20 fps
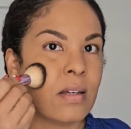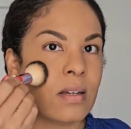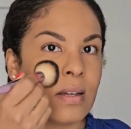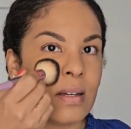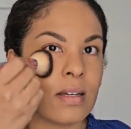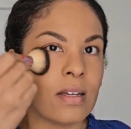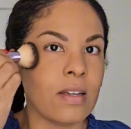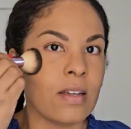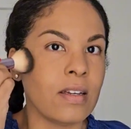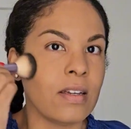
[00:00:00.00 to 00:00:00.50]

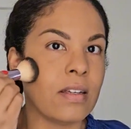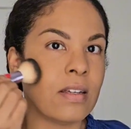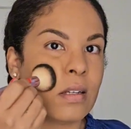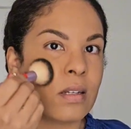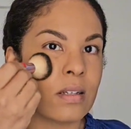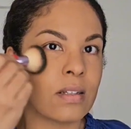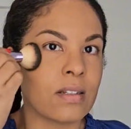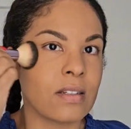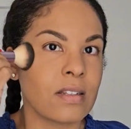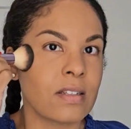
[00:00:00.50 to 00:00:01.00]

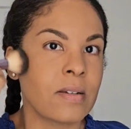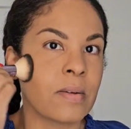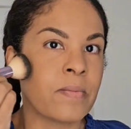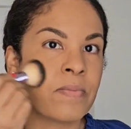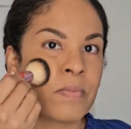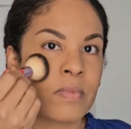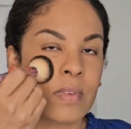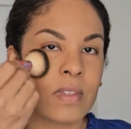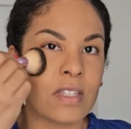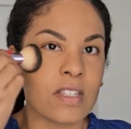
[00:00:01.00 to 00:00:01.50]
And
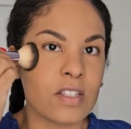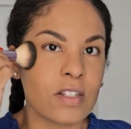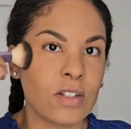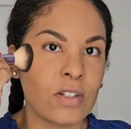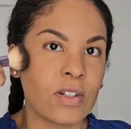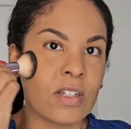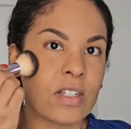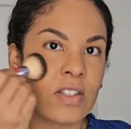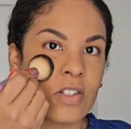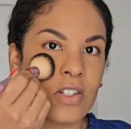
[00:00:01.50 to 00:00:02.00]
this
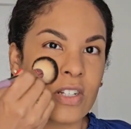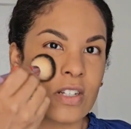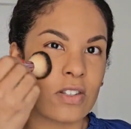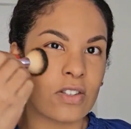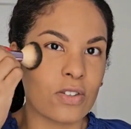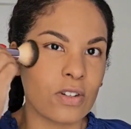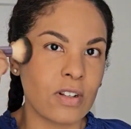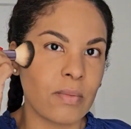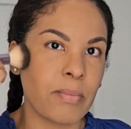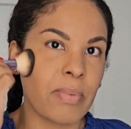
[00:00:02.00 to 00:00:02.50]
look is
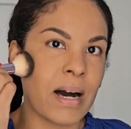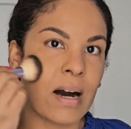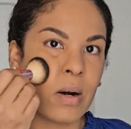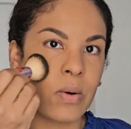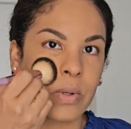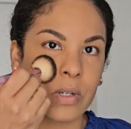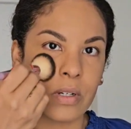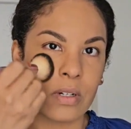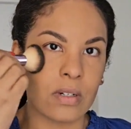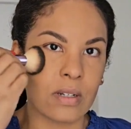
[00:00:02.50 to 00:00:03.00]
just all
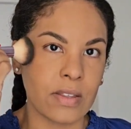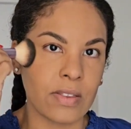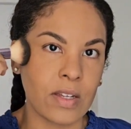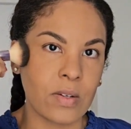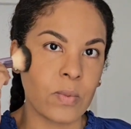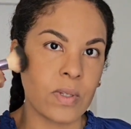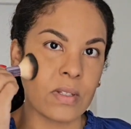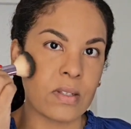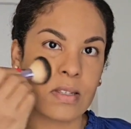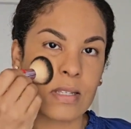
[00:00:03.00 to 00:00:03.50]
powder, and
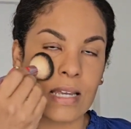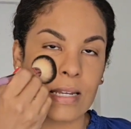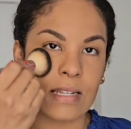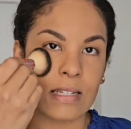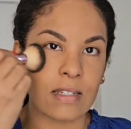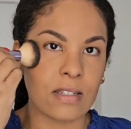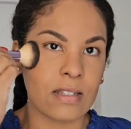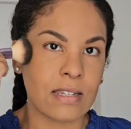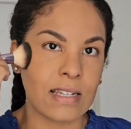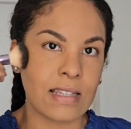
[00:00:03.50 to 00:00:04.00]
then we'll set
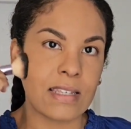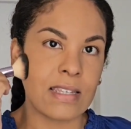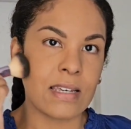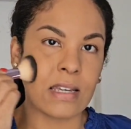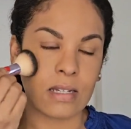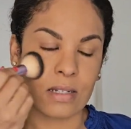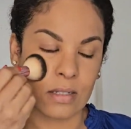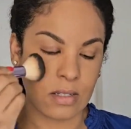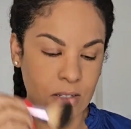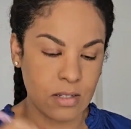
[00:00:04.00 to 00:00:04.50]
it at the
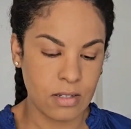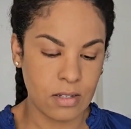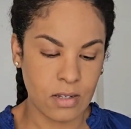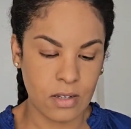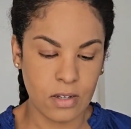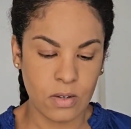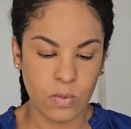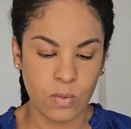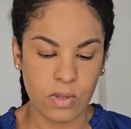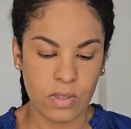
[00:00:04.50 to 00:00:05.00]
end
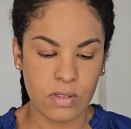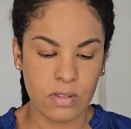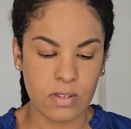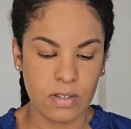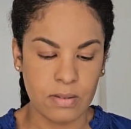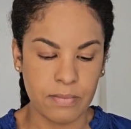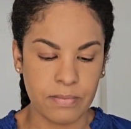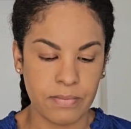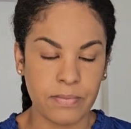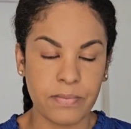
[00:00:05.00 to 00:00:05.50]
with
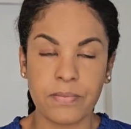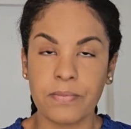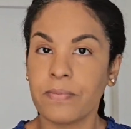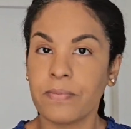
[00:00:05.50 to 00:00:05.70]
some